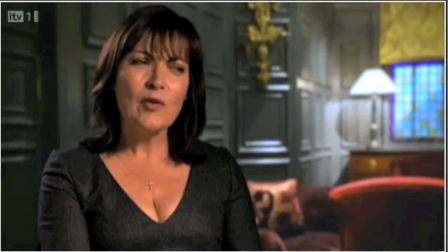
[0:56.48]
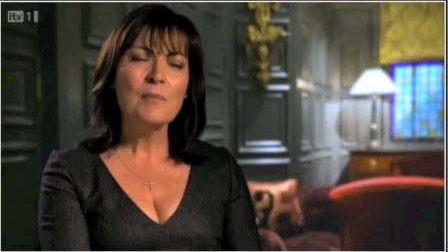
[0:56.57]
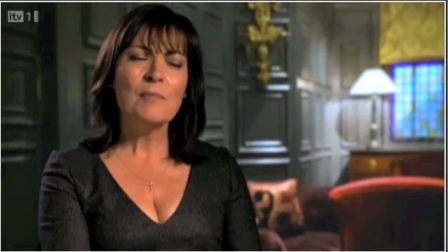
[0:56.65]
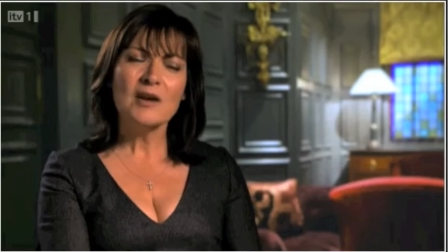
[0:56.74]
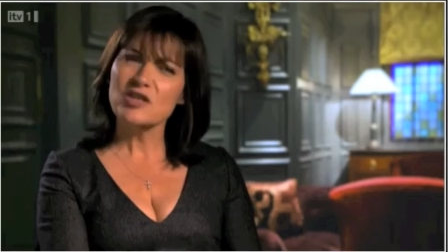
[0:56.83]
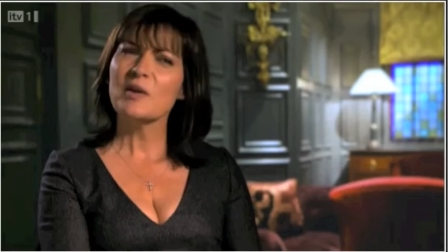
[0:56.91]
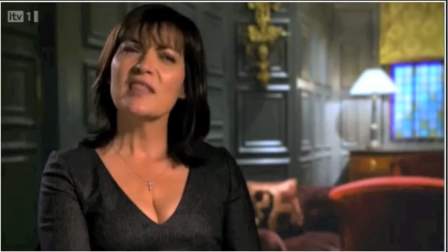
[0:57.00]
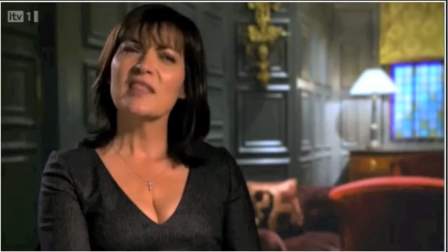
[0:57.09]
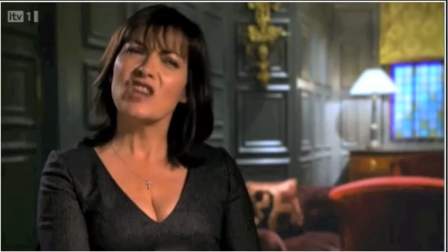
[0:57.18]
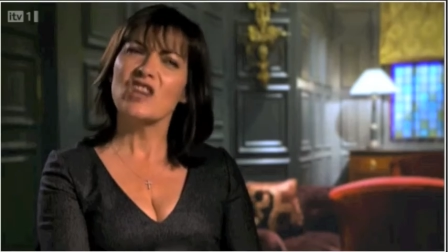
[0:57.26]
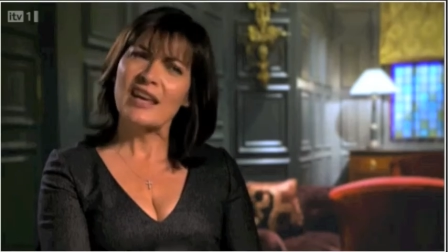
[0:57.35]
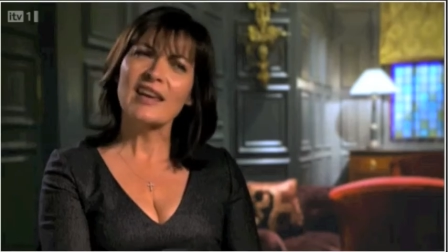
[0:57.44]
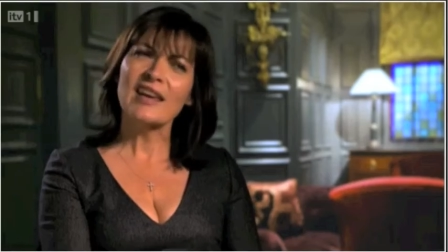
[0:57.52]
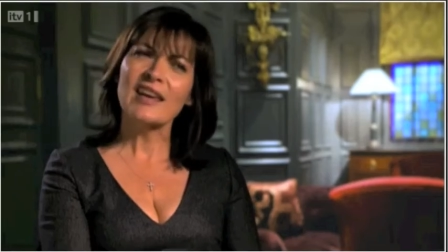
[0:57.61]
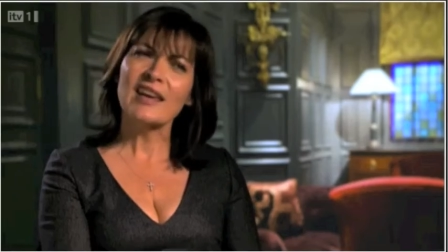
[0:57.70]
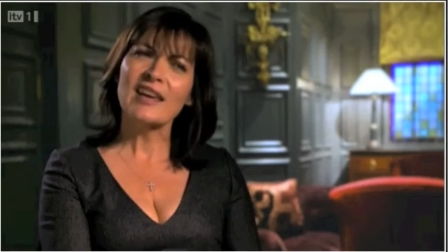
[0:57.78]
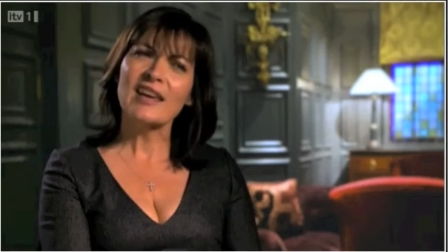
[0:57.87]
How much were they
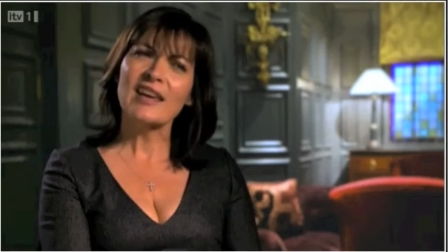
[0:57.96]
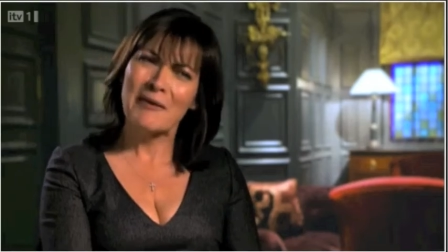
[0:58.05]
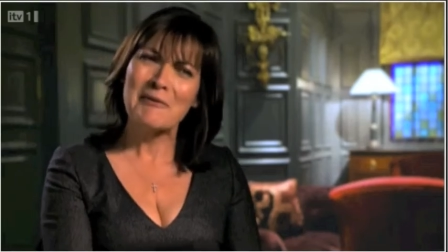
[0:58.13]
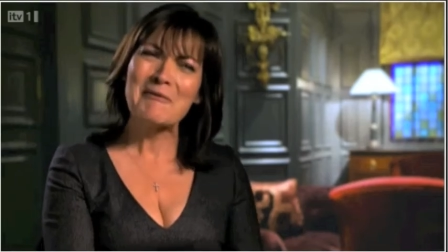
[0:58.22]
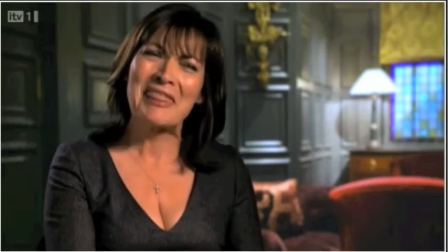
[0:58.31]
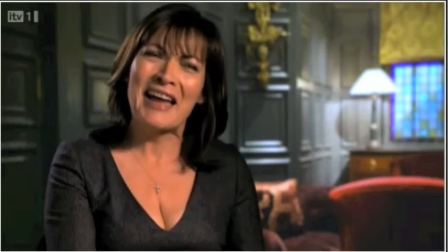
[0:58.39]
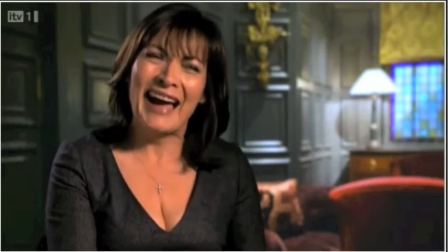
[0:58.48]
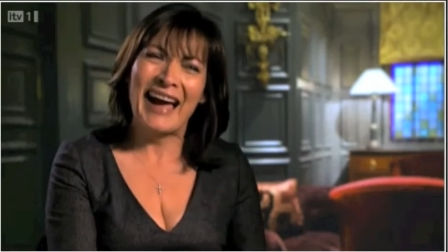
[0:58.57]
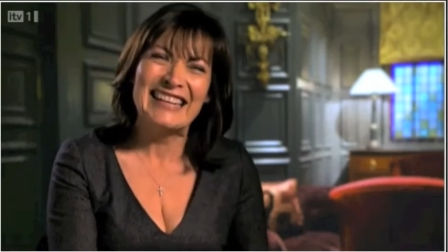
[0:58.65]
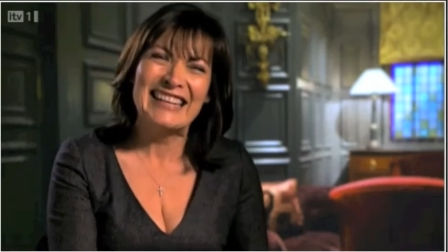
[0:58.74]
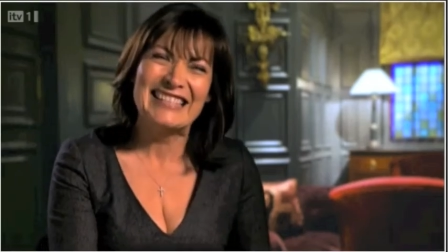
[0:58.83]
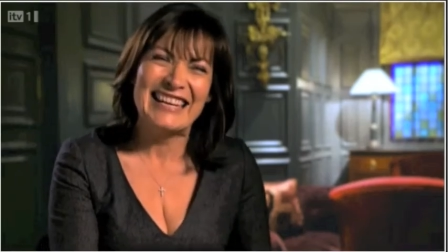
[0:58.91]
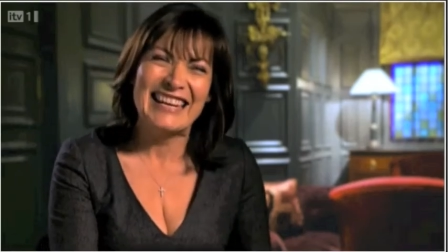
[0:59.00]
drinking when they come up with that